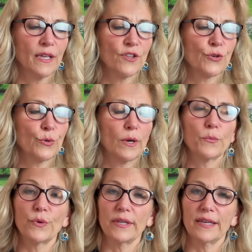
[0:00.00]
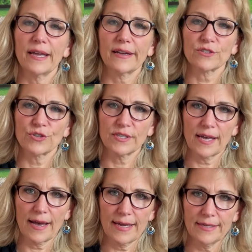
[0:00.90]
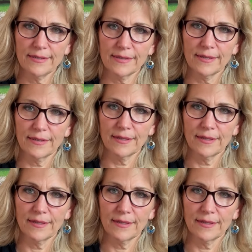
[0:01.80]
through a breathing exercise.